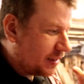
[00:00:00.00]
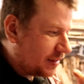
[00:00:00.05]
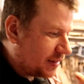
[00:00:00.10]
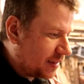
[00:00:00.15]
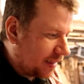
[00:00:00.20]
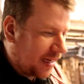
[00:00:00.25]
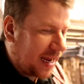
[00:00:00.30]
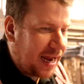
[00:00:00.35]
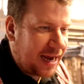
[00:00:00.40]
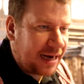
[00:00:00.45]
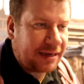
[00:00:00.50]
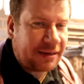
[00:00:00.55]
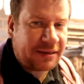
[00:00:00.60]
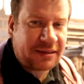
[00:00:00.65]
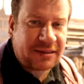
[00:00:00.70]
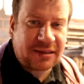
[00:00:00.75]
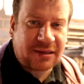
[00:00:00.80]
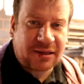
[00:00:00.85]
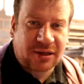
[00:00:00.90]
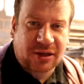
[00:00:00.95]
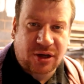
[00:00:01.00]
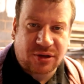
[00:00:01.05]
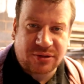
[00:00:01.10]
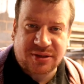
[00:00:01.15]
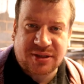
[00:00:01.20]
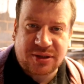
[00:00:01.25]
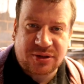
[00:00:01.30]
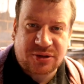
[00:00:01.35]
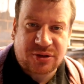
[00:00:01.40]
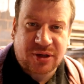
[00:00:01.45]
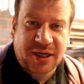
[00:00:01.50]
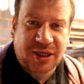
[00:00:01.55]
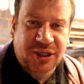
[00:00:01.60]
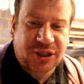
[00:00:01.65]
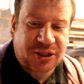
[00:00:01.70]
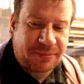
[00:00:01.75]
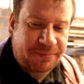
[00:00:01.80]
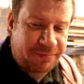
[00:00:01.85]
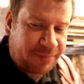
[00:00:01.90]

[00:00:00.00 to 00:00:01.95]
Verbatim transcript: to get the concentration